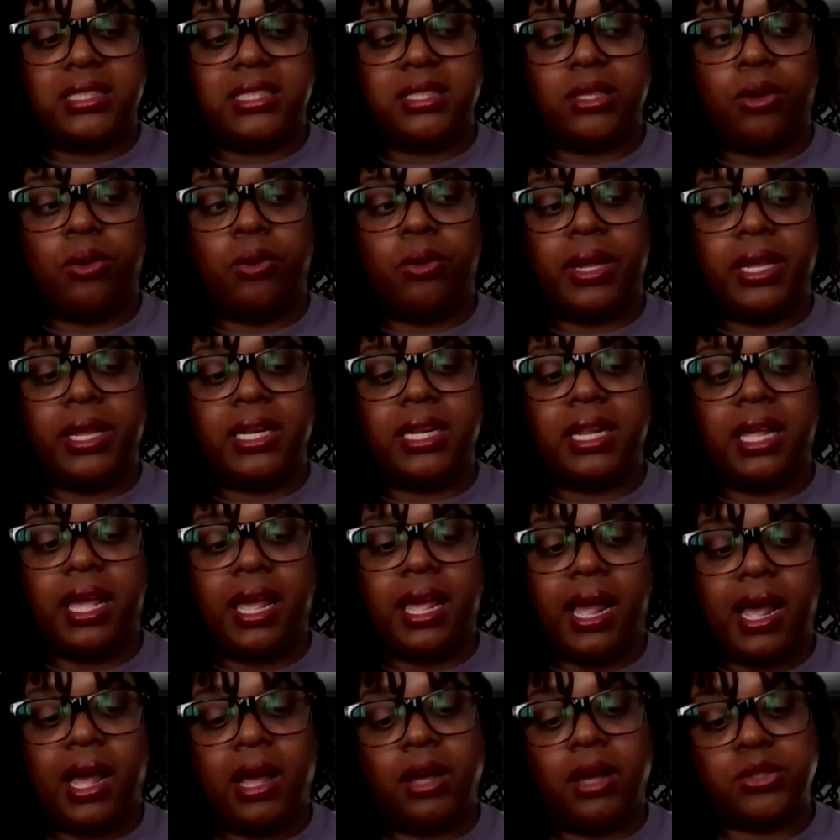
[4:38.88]
and
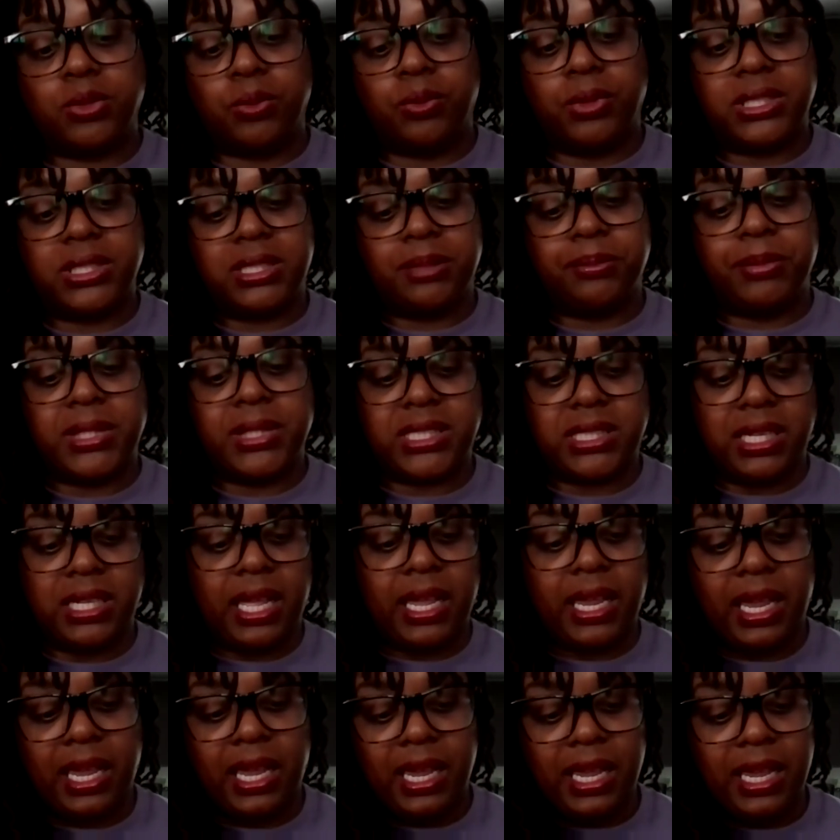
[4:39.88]
I also want to mention,
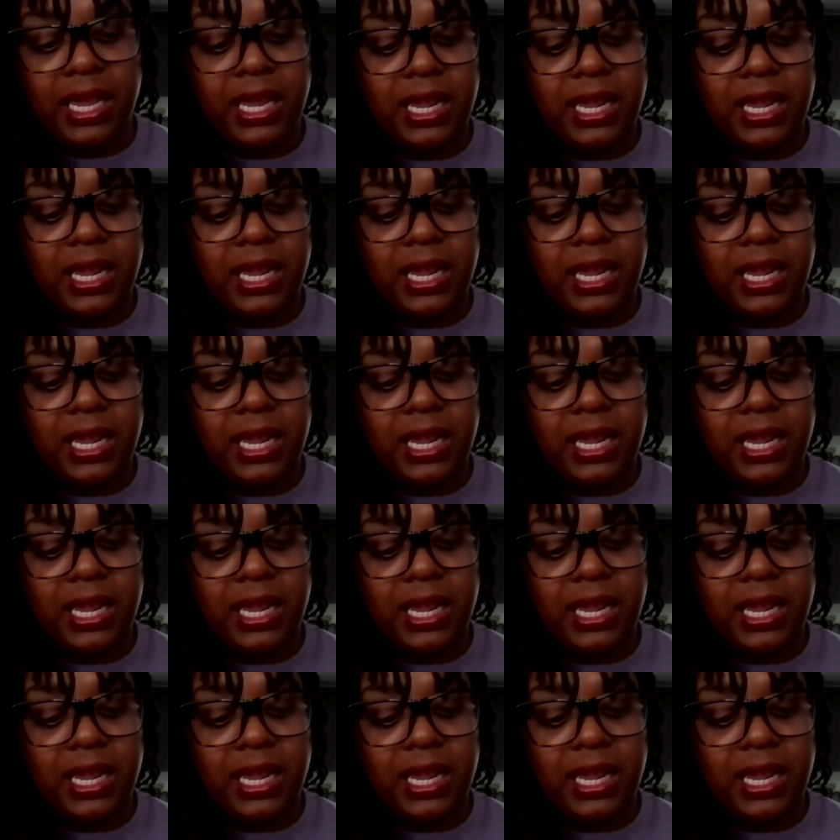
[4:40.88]
like,